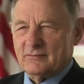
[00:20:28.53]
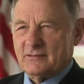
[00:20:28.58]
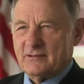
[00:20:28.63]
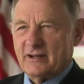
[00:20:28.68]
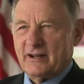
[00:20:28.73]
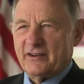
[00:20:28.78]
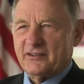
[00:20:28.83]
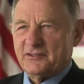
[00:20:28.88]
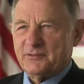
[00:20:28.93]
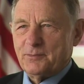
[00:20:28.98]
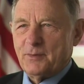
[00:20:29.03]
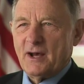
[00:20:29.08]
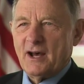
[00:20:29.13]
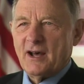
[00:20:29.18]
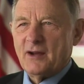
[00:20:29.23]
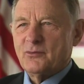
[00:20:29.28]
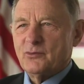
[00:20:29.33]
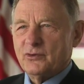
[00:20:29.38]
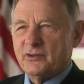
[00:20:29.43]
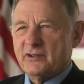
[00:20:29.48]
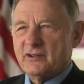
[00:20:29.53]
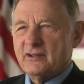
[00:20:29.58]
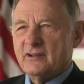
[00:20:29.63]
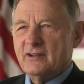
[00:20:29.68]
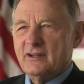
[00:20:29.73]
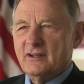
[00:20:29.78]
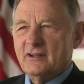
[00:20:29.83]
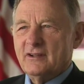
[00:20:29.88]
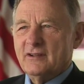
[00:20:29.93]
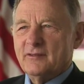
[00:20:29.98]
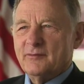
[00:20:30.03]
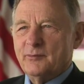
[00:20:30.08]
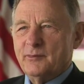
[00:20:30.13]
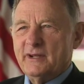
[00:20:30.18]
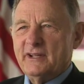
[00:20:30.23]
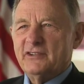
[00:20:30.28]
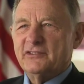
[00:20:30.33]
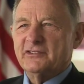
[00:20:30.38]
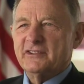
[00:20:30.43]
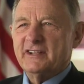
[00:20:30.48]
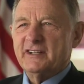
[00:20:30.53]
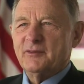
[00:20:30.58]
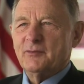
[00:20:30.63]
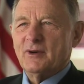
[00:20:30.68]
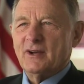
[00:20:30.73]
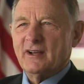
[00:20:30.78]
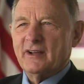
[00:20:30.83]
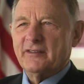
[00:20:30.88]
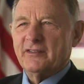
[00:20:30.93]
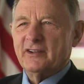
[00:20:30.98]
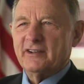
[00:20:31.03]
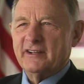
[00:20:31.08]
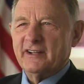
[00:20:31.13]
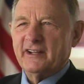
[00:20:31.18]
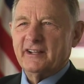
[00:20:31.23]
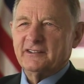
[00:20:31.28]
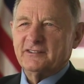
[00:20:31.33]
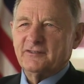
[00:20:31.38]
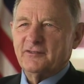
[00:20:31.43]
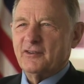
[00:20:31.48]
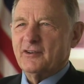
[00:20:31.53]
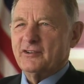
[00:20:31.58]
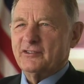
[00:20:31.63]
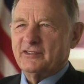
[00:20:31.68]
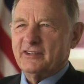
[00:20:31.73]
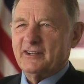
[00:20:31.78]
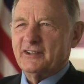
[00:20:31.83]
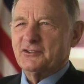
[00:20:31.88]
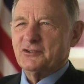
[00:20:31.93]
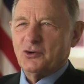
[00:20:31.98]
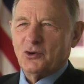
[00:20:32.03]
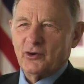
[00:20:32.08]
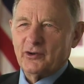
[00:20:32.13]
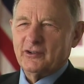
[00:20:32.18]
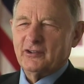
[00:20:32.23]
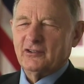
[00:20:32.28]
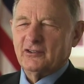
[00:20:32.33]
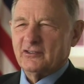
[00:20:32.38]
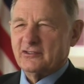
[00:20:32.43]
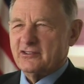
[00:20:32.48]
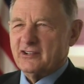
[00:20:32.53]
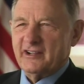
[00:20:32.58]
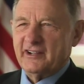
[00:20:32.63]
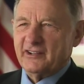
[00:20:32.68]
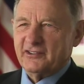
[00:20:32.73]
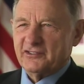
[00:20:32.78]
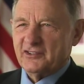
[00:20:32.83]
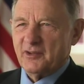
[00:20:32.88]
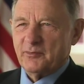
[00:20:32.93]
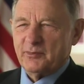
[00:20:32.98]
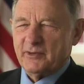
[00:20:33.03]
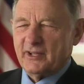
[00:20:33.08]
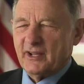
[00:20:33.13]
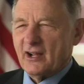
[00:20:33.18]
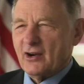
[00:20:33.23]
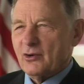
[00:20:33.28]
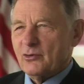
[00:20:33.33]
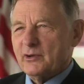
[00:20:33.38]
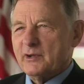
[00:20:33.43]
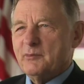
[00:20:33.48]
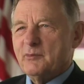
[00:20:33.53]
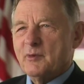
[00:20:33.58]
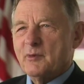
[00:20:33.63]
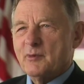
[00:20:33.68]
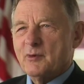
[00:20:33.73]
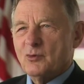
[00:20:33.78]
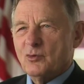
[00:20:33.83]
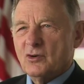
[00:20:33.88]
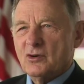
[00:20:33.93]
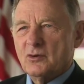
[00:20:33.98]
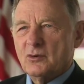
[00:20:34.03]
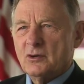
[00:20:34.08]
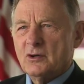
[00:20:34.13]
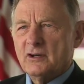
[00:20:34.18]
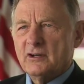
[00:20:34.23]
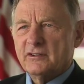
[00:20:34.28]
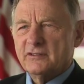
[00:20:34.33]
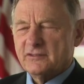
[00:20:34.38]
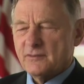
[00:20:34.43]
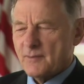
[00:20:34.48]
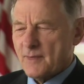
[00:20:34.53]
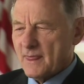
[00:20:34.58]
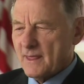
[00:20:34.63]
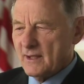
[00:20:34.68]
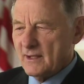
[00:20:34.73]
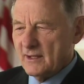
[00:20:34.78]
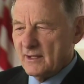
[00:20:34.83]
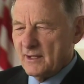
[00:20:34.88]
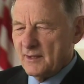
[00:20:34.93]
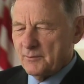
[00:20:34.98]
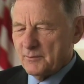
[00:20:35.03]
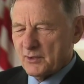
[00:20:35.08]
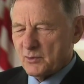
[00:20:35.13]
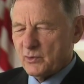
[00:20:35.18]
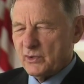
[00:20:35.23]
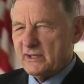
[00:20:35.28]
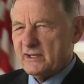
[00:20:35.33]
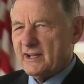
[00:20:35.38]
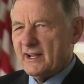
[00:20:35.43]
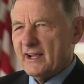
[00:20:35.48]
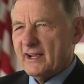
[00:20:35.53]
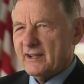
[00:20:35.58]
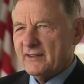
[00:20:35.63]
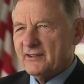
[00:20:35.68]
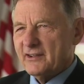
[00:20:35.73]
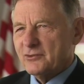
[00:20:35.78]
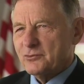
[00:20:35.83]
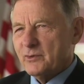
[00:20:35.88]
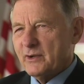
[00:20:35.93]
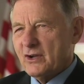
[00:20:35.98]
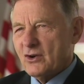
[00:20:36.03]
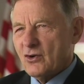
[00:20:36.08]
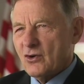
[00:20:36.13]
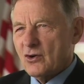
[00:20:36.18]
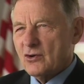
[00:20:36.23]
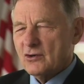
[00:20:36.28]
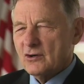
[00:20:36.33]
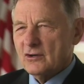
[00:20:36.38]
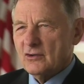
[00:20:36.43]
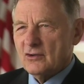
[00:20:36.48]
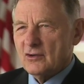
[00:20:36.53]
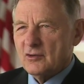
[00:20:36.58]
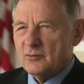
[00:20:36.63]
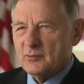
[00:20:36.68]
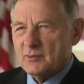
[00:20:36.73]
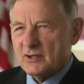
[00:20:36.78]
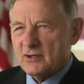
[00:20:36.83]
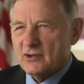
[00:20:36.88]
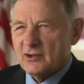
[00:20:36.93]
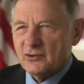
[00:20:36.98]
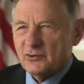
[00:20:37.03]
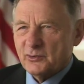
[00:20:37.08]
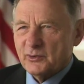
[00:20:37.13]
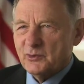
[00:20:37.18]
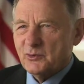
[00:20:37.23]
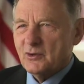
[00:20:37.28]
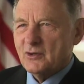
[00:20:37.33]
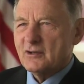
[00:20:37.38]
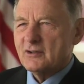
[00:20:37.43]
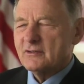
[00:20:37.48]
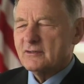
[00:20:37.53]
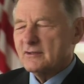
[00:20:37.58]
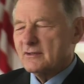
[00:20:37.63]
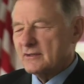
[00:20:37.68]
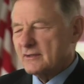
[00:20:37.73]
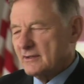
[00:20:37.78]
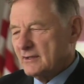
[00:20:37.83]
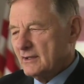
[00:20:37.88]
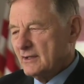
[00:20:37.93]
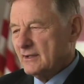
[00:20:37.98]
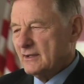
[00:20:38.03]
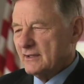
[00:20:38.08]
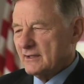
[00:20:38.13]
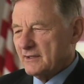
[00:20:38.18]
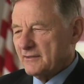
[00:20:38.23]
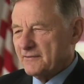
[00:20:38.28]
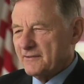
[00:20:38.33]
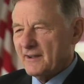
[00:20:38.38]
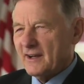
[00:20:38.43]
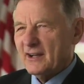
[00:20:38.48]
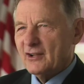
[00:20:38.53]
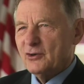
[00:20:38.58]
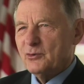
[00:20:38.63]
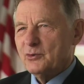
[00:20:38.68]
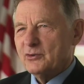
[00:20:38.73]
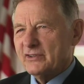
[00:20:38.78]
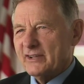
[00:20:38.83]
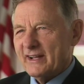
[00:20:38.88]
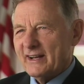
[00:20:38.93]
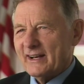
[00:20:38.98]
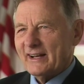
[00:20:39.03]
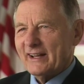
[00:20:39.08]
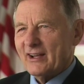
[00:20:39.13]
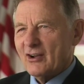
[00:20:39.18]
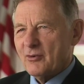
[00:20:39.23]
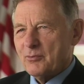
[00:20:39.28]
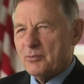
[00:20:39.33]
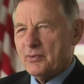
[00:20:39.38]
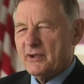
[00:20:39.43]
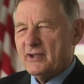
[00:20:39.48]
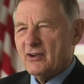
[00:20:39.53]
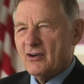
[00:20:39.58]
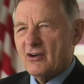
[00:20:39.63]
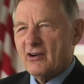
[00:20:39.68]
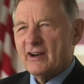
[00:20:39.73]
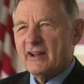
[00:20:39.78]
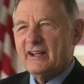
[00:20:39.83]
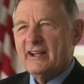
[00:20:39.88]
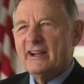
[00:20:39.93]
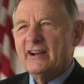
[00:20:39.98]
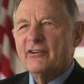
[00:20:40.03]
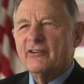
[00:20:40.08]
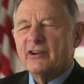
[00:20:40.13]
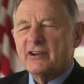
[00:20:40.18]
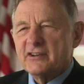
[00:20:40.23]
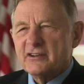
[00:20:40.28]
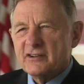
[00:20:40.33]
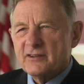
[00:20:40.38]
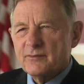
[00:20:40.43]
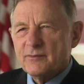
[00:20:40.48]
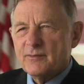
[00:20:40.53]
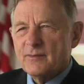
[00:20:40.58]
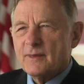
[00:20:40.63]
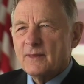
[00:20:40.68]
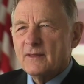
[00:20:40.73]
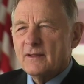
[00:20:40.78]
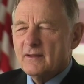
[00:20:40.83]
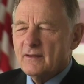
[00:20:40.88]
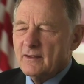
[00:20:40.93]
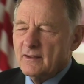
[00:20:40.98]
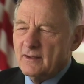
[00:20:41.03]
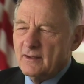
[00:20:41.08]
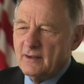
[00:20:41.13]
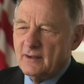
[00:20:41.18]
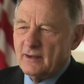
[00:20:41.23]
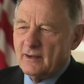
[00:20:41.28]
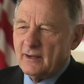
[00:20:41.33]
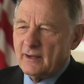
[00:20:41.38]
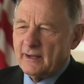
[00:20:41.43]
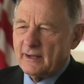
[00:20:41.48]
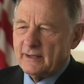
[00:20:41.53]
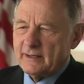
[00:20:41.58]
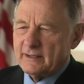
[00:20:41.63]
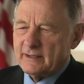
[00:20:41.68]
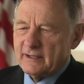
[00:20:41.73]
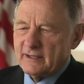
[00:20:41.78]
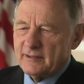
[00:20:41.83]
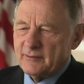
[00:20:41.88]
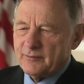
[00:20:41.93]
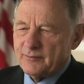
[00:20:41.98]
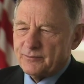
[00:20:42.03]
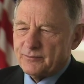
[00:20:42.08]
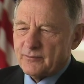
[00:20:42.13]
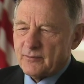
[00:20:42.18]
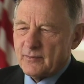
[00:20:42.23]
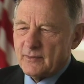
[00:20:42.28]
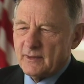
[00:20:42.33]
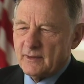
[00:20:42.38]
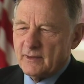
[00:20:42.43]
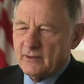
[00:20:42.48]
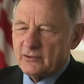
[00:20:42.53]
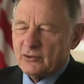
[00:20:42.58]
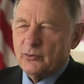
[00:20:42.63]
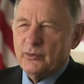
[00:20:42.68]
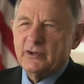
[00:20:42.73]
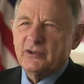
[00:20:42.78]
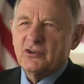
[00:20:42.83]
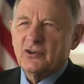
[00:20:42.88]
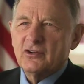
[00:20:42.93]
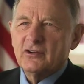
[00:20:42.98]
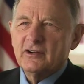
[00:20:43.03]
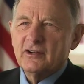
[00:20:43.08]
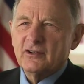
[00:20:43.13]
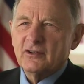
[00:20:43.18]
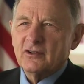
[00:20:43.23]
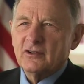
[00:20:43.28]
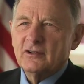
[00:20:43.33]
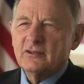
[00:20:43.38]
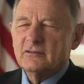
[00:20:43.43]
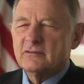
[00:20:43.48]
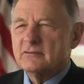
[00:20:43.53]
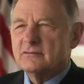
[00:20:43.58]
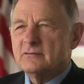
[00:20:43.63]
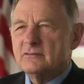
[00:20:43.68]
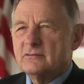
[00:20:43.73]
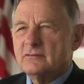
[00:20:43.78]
cut a spot with me sitting behind the desk, very senatorial, saying something. I don't even remember what it was. But we'd taken this recorder along because we wanted the fellow who was handling our PR to hear it. And so we turned it on,